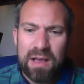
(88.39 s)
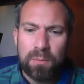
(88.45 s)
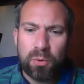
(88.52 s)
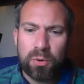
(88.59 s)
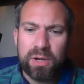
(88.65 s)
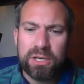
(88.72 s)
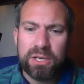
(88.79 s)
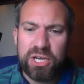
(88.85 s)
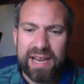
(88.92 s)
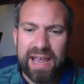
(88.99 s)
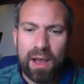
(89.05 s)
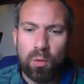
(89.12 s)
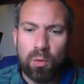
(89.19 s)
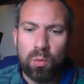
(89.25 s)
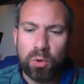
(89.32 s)
But we're going to check
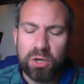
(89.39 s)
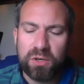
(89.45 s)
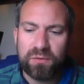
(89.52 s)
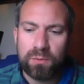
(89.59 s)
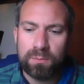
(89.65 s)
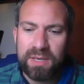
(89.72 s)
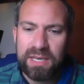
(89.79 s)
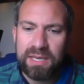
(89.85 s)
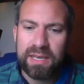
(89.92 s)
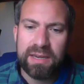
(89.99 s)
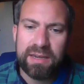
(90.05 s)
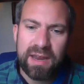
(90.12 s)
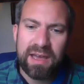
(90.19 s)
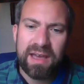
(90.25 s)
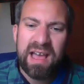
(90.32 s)
out what works for me.
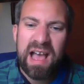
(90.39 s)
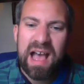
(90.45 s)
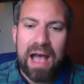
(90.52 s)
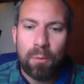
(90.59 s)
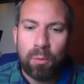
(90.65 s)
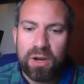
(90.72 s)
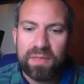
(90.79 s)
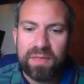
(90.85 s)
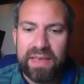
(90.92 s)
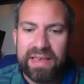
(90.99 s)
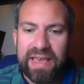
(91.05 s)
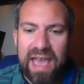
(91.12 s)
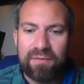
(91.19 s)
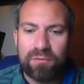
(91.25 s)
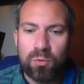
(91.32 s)
And uh, I want to
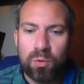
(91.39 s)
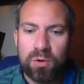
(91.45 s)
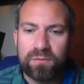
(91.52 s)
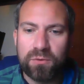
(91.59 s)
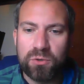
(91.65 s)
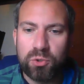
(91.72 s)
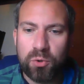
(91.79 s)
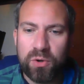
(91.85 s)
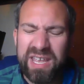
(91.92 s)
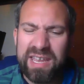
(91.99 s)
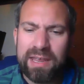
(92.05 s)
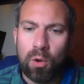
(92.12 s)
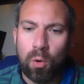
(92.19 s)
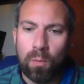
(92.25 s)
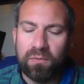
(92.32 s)
thank everyone for joining,
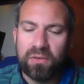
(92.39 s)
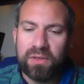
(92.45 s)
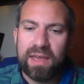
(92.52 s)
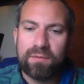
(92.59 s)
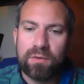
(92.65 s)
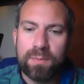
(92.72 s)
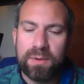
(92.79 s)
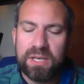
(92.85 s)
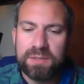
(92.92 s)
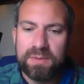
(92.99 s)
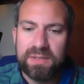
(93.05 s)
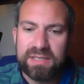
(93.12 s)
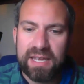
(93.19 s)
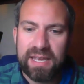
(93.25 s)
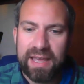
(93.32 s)
and hopefully everybody's
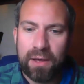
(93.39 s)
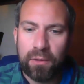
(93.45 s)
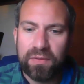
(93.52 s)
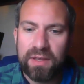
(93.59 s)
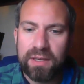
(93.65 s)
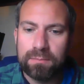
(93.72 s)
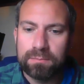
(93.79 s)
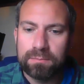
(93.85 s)
been staying healthy.